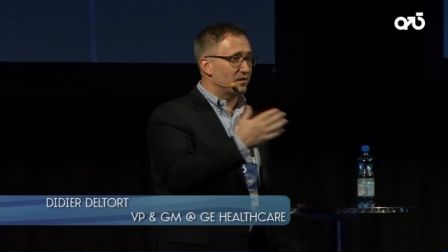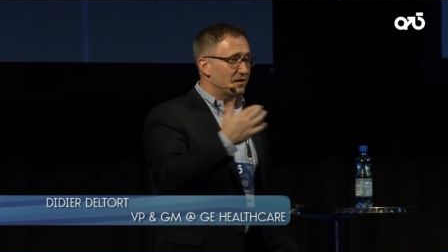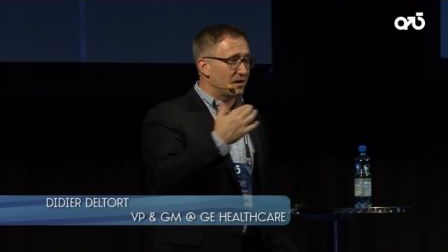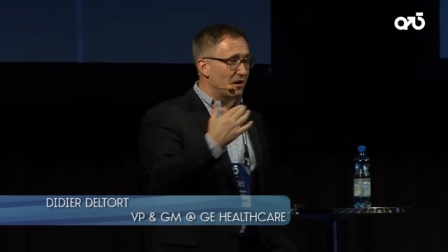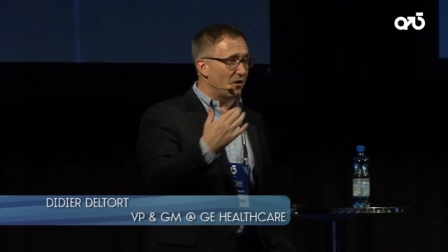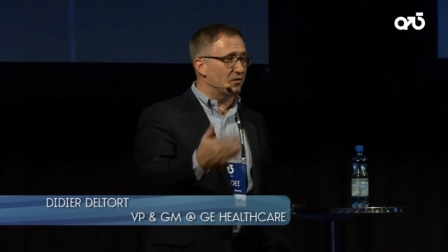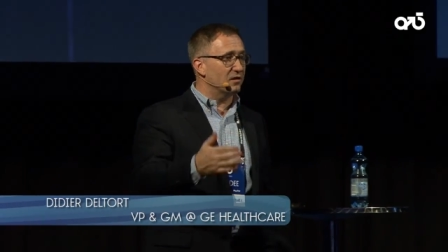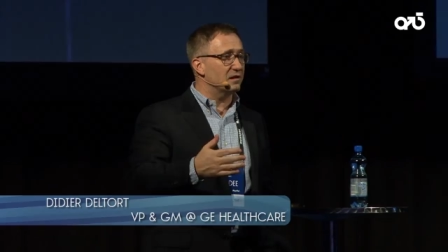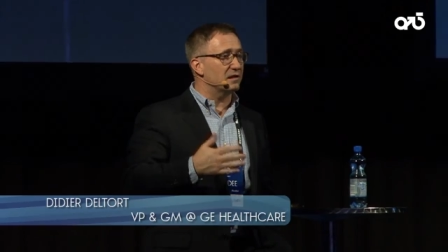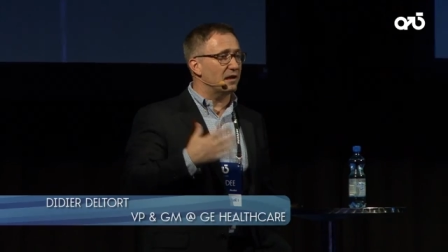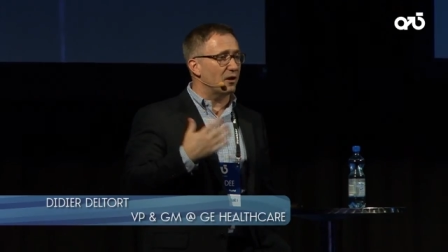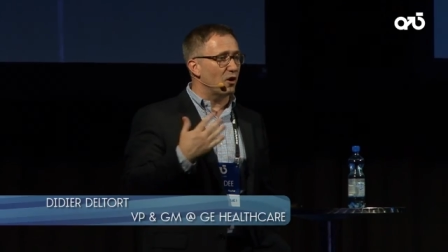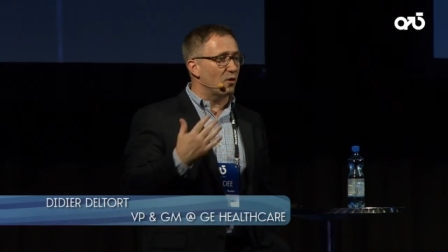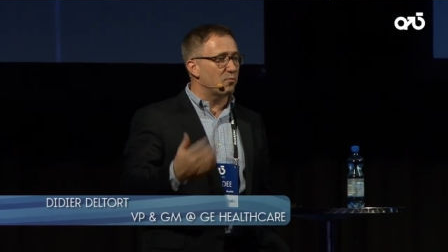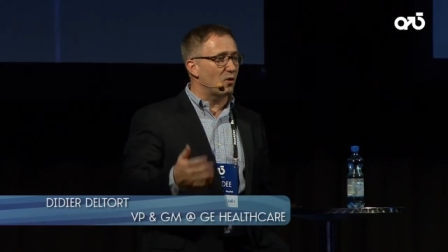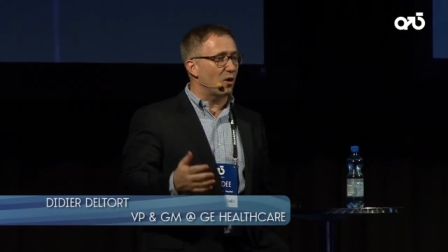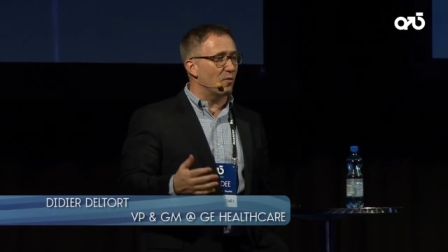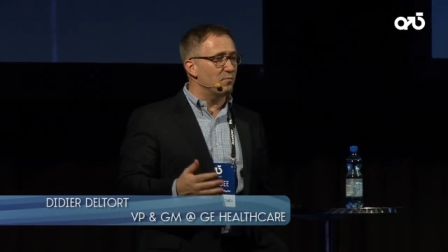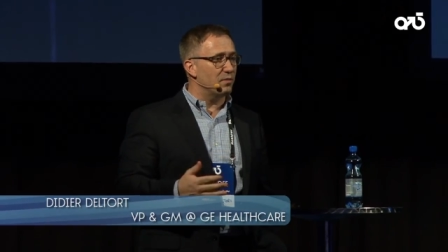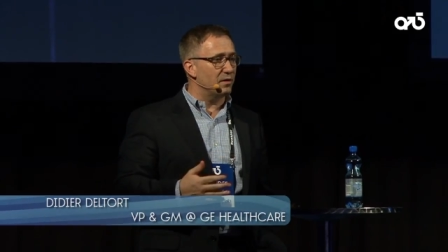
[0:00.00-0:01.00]
young
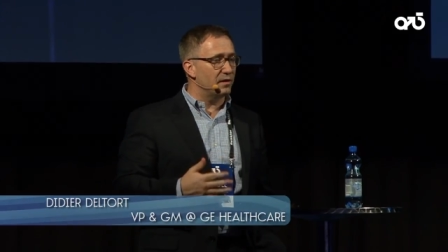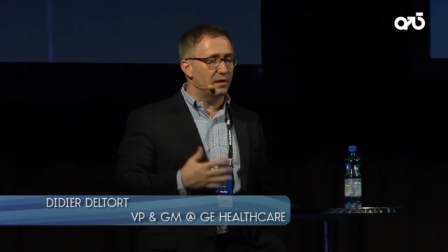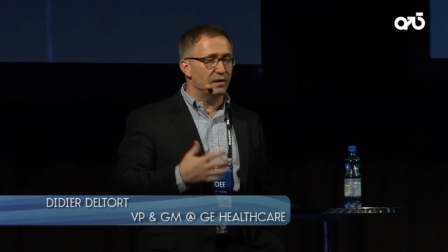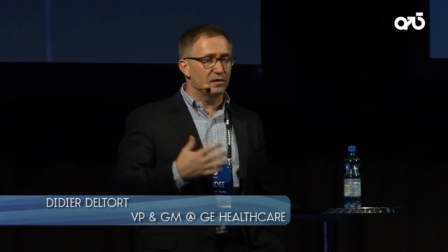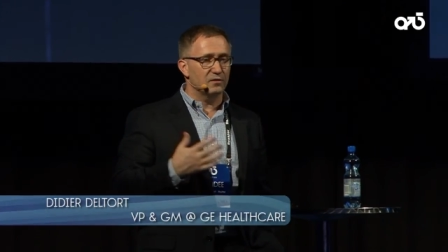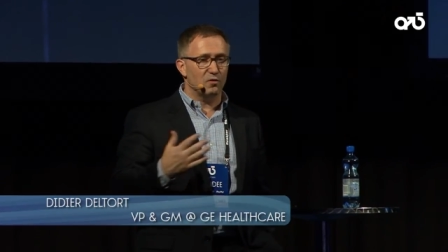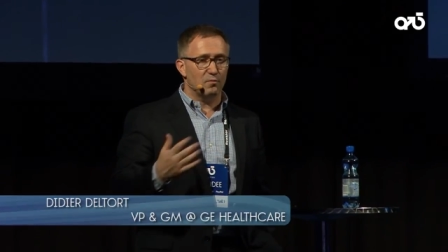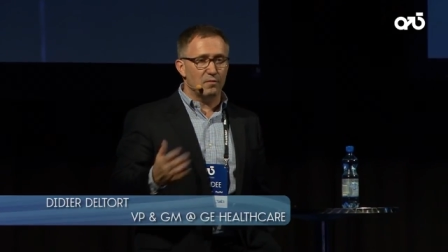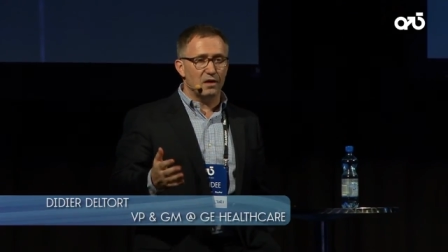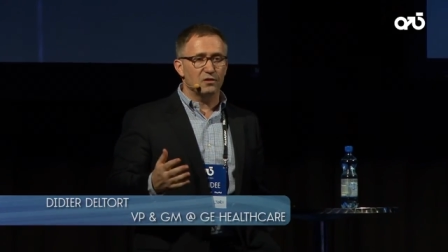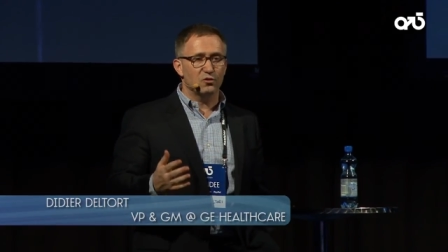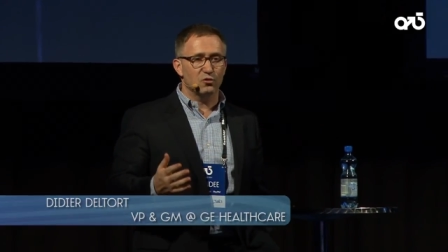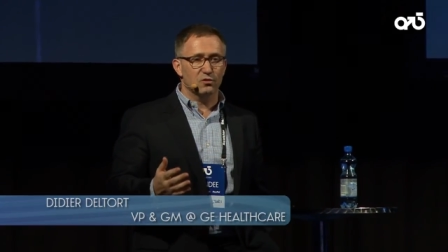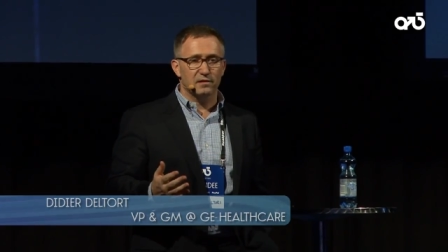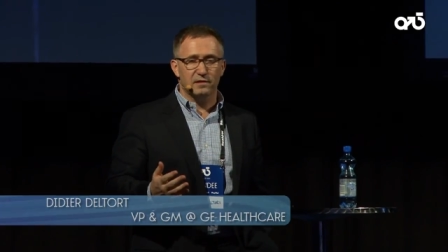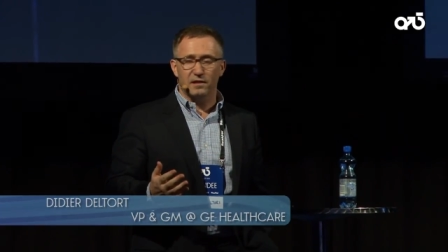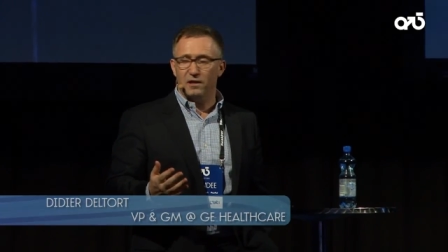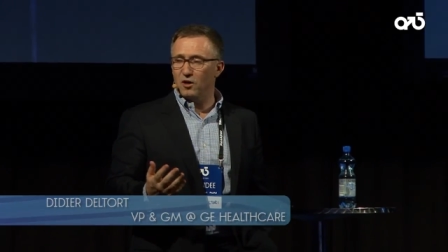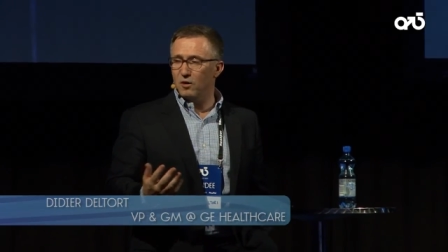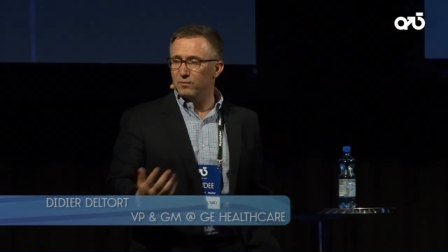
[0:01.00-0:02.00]
startup companies or mature
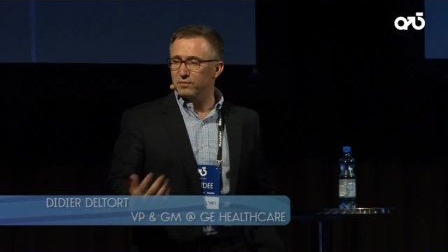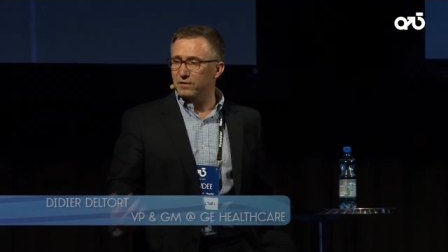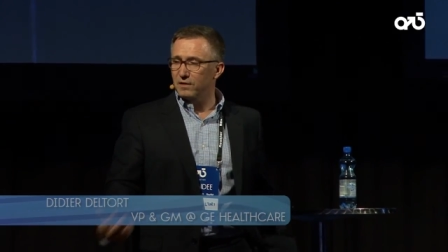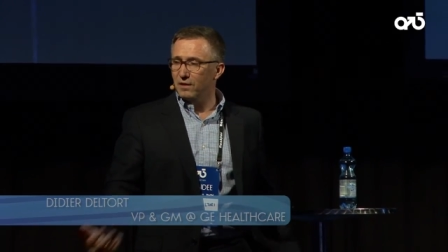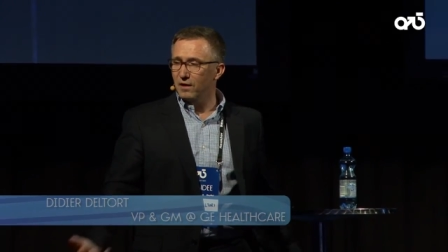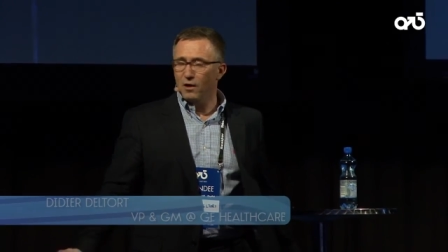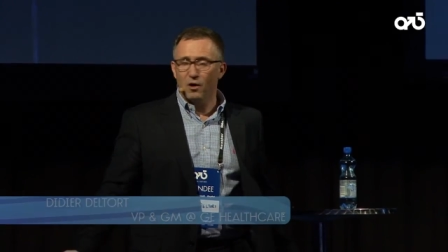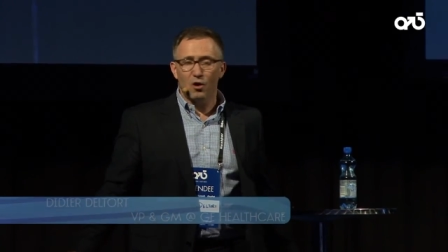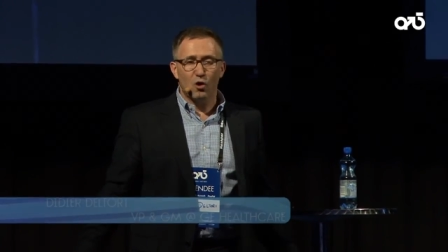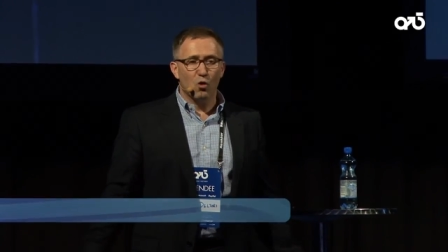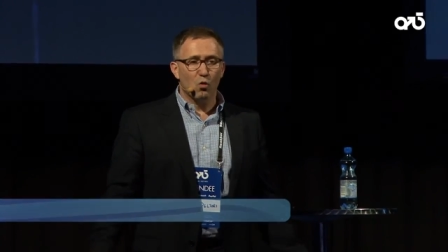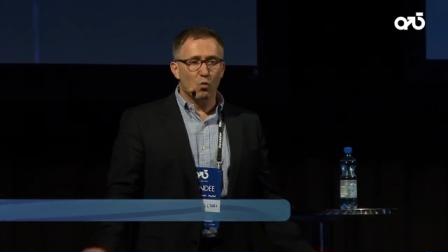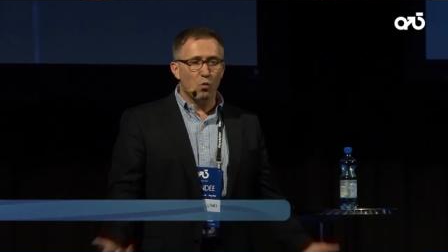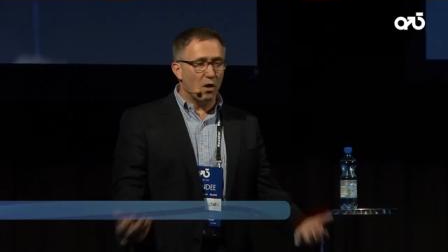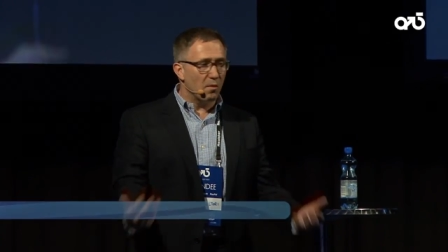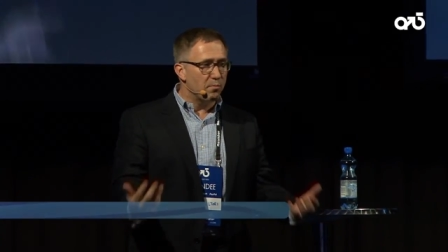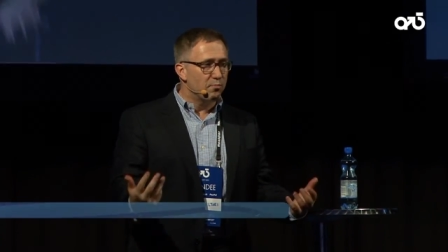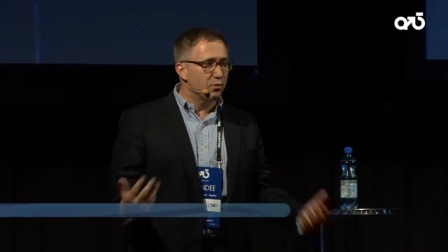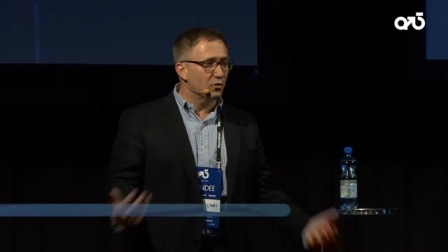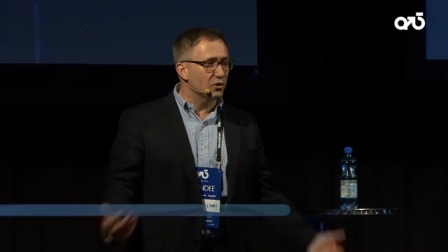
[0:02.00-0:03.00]
startups, who
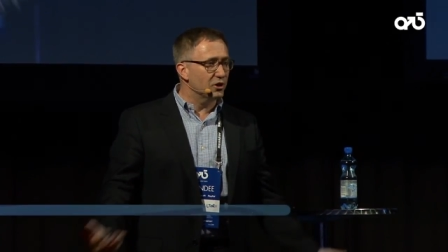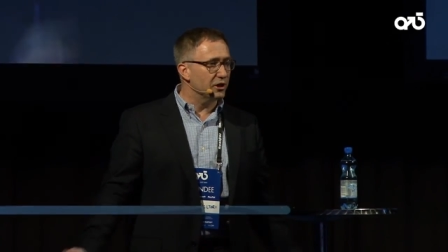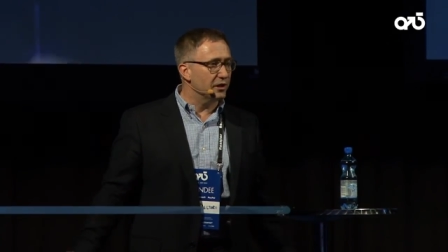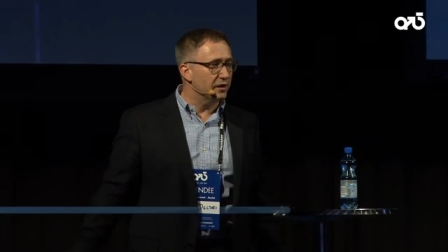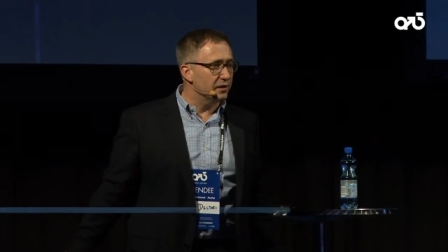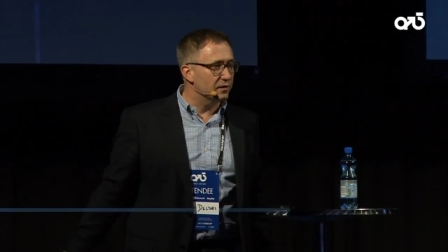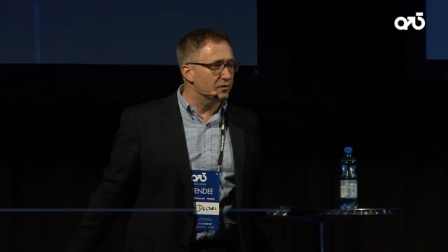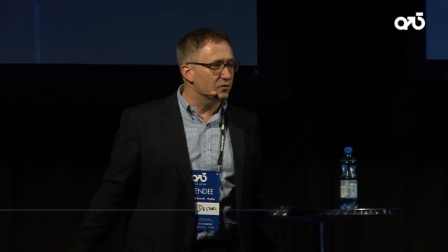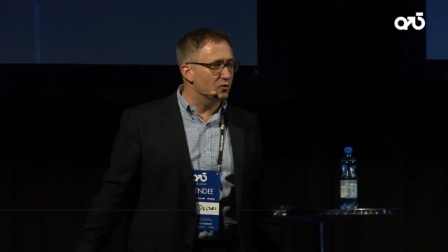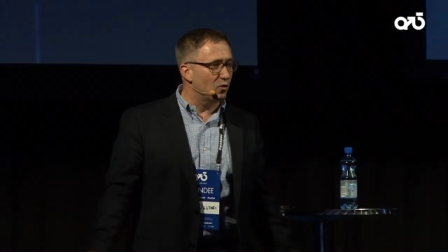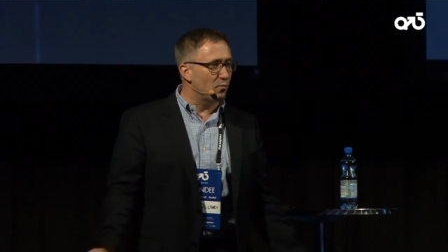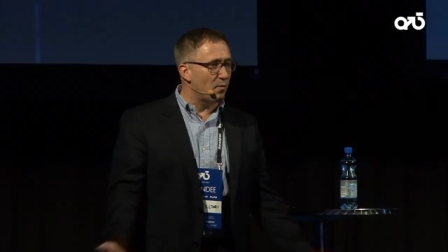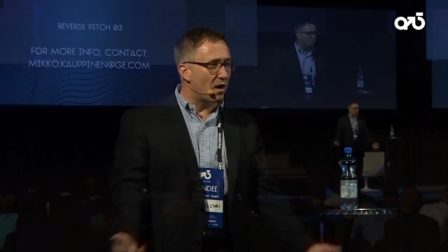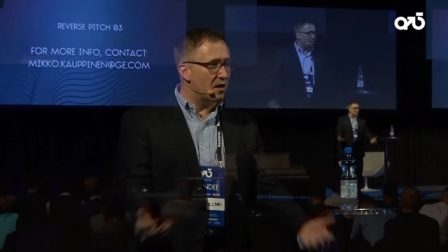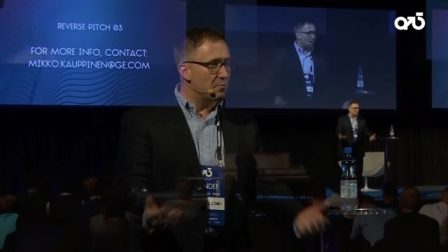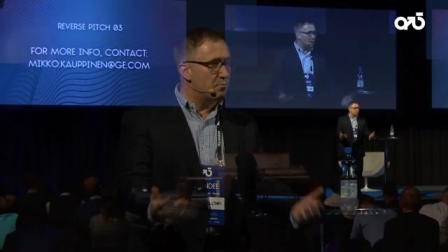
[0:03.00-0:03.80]
are pushing. So my